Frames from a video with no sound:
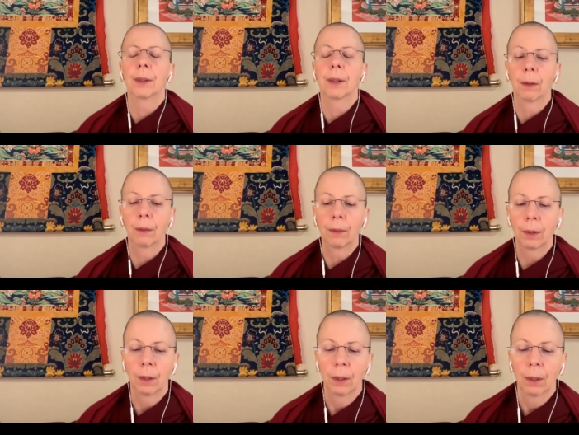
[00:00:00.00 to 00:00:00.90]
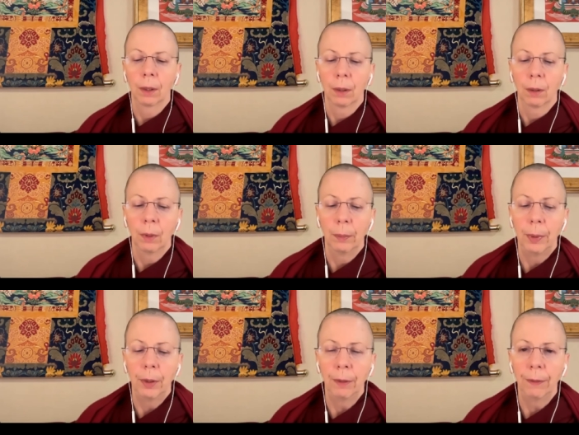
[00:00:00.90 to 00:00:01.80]
ourselves. We
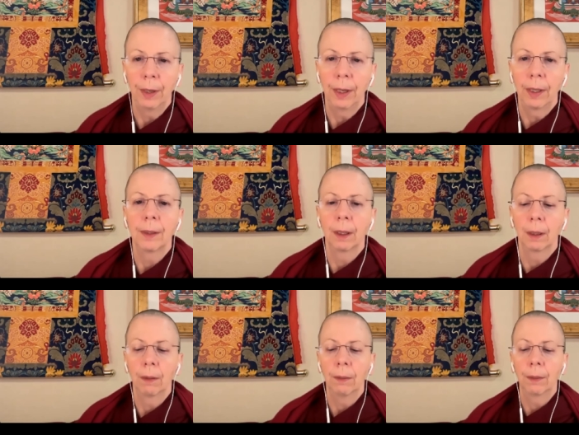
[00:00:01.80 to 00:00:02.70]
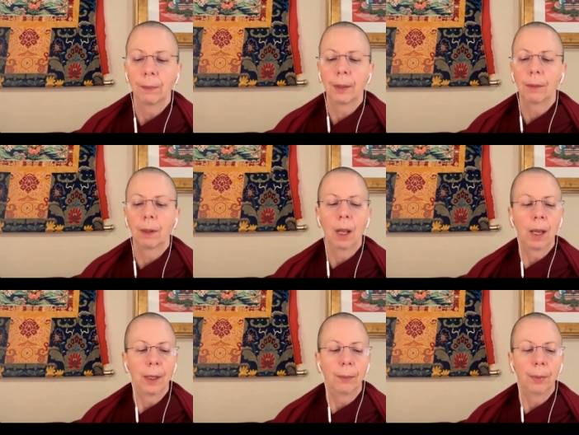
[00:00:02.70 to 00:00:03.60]
purify ourselves by
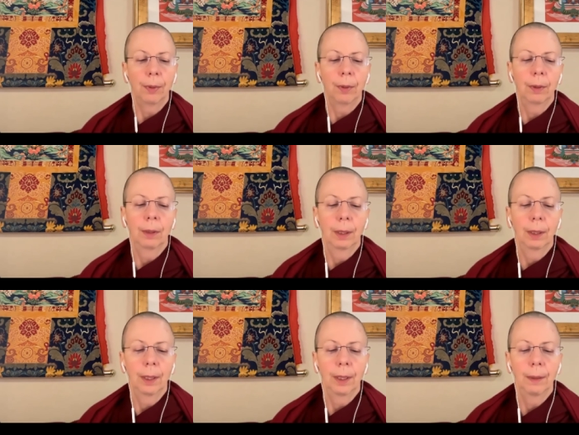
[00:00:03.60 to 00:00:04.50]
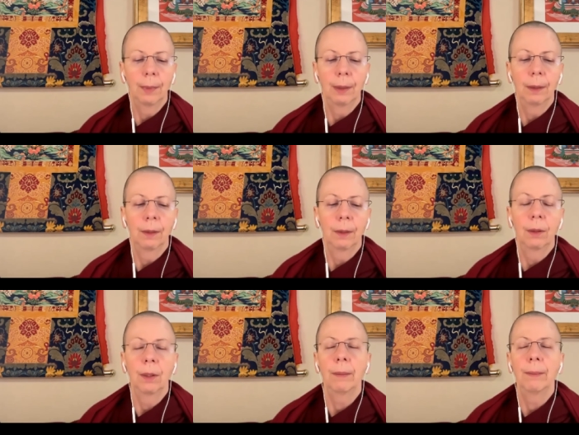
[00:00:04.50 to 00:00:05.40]
relying upon his methods.
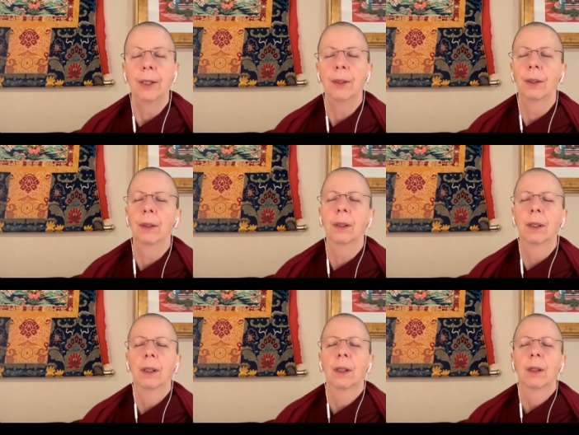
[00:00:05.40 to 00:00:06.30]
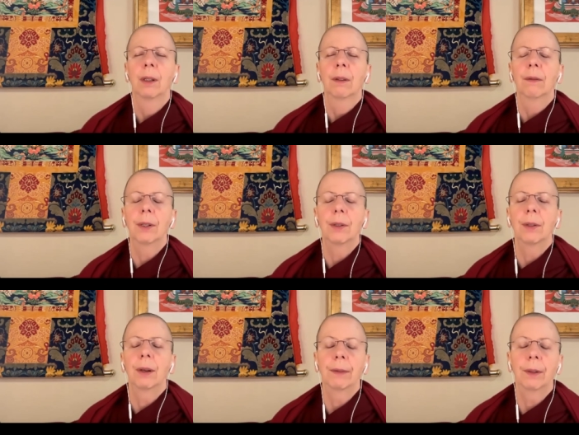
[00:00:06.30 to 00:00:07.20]
So just imagine
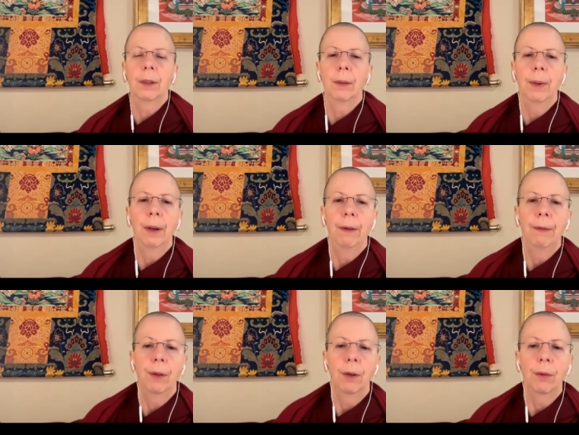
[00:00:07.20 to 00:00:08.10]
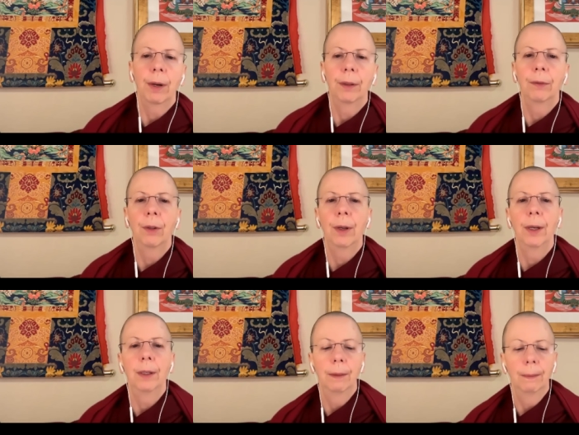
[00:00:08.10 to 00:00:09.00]
Vajrasattva above the crown of your
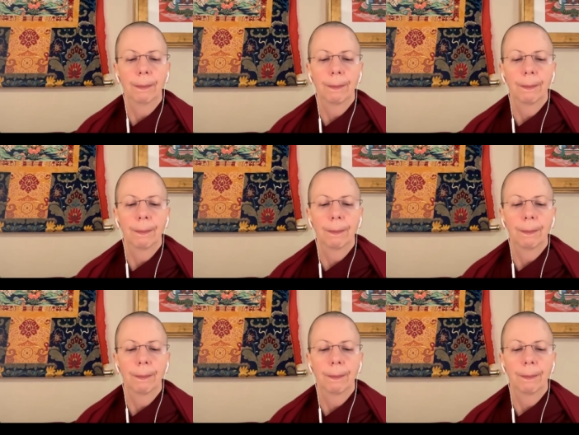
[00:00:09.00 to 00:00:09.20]
head.